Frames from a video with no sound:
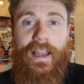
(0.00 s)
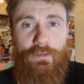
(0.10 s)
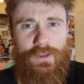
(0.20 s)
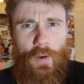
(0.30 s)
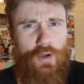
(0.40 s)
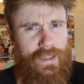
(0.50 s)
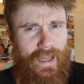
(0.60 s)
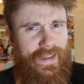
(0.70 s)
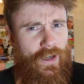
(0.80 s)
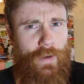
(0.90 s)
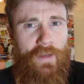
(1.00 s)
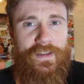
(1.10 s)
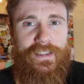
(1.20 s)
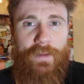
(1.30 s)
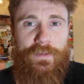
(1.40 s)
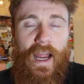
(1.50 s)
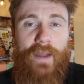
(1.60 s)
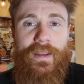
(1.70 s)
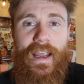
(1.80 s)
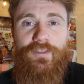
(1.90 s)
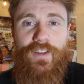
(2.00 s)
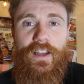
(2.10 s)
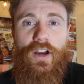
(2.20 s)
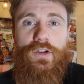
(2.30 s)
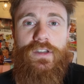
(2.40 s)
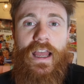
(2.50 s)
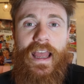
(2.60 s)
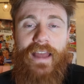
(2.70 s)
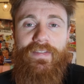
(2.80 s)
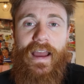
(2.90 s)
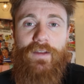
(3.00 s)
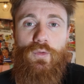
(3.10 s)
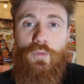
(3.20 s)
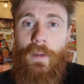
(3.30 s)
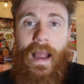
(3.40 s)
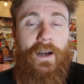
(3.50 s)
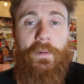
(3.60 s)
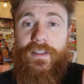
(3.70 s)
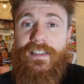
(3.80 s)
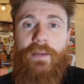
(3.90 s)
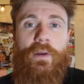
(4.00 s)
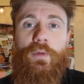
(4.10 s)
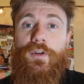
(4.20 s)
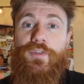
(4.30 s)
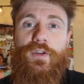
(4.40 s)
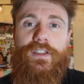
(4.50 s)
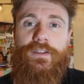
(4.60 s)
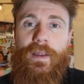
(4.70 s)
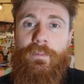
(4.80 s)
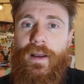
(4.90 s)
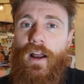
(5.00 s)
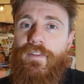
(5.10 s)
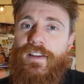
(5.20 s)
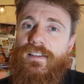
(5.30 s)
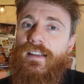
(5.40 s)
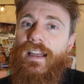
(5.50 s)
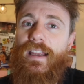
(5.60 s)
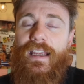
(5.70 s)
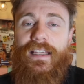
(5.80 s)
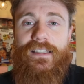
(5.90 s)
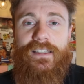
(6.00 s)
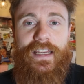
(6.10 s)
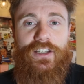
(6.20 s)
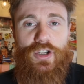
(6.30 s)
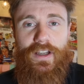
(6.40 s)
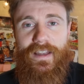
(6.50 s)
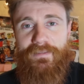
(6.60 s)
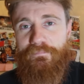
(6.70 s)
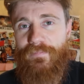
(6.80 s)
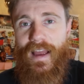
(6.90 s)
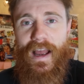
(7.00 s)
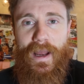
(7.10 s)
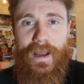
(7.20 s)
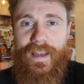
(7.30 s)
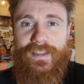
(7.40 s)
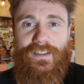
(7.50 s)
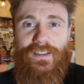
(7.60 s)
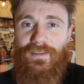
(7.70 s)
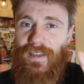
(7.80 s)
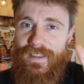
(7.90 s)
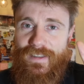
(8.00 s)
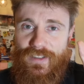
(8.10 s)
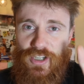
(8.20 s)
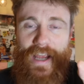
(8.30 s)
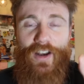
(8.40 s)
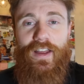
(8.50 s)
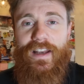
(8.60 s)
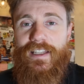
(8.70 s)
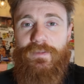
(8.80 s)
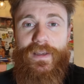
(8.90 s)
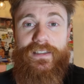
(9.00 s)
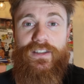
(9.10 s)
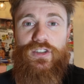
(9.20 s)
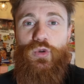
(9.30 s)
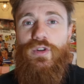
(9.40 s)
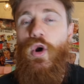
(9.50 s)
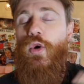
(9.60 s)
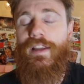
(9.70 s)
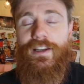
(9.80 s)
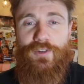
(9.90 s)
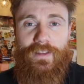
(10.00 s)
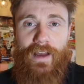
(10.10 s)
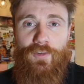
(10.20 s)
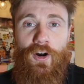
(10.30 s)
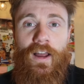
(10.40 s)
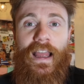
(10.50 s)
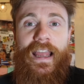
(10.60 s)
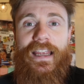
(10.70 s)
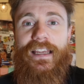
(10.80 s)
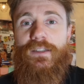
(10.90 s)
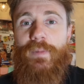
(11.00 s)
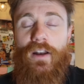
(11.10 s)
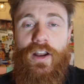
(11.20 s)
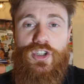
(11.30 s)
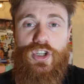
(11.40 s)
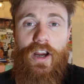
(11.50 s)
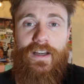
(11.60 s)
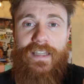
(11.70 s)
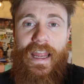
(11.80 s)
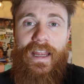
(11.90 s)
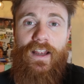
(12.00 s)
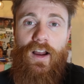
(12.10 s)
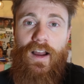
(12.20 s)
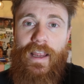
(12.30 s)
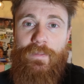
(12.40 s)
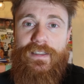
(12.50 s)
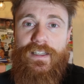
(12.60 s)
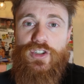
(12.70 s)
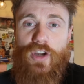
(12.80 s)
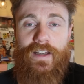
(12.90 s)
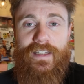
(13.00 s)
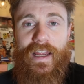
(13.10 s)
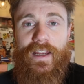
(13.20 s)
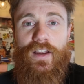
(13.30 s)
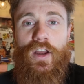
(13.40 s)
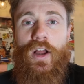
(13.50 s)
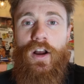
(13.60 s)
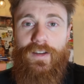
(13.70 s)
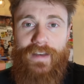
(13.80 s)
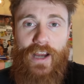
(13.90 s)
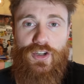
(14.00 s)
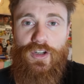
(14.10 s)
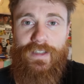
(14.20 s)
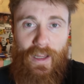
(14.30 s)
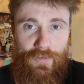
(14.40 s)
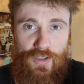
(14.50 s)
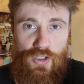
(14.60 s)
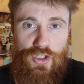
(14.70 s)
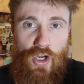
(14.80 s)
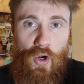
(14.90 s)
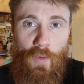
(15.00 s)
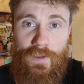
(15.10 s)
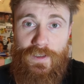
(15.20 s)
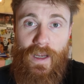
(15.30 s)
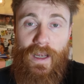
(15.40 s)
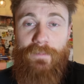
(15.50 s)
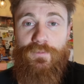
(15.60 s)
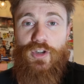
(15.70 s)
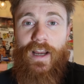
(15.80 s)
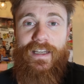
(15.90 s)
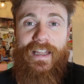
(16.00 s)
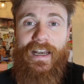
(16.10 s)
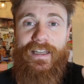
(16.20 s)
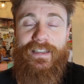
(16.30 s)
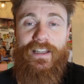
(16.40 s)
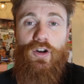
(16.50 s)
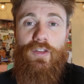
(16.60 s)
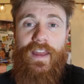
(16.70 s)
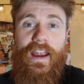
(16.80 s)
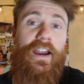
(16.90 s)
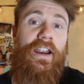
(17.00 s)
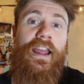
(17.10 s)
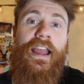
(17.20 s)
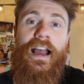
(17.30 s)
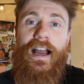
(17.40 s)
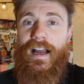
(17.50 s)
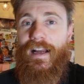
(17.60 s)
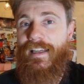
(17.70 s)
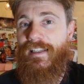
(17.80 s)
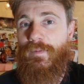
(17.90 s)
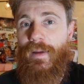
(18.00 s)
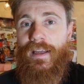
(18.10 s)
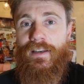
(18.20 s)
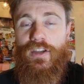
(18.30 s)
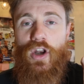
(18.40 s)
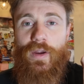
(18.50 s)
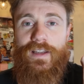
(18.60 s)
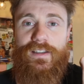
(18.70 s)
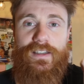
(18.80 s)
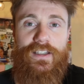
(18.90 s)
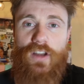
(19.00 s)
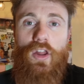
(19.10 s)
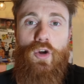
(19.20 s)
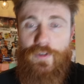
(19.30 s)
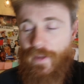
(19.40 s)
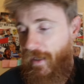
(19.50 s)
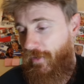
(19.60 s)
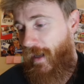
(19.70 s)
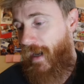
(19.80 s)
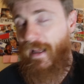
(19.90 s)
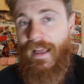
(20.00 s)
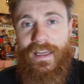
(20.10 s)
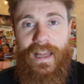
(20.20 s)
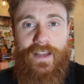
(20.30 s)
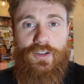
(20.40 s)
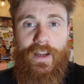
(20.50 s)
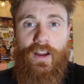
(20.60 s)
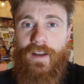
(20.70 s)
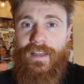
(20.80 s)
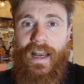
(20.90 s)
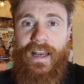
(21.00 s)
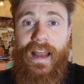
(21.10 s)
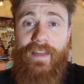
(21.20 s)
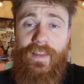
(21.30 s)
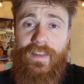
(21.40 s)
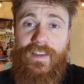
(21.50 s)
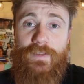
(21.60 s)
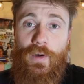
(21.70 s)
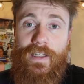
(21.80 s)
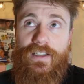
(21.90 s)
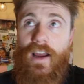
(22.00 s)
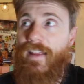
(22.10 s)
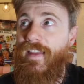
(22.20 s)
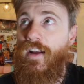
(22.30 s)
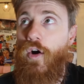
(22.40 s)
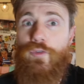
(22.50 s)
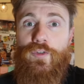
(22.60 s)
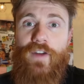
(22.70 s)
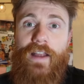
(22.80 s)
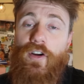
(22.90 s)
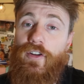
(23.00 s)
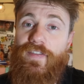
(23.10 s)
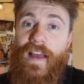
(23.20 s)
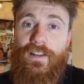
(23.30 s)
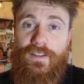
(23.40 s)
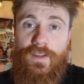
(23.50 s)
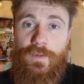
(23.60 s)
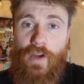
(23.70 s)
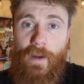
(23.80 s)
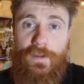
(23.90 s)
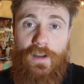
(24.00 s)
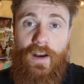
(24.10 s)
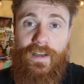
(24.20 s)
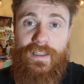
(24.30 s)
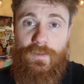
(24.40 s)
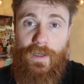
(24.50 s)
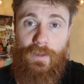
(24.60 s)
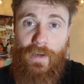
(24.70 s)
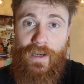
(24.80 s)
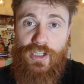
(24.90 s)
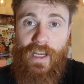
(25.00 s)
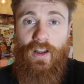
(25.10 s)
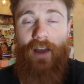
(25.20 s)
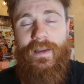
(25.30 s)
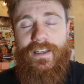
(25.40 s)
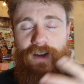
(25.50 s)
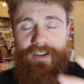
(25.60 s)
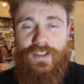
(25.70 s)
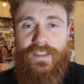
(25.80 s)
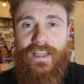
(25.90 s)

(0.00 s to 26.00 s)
he was posting, I think around the same time, he had videos that had about the same number of views as me, but obviously he took his channel and his business to a totally different level. He's been on Shark Tank, ABC's Shark Tank, national television shows, trying to get a deal there. He's been, you know, he's all over the internet. He has great content, and at this point he's got, I think, over 500,000 subscribers on his Beardbrand channel. I mean, it's not just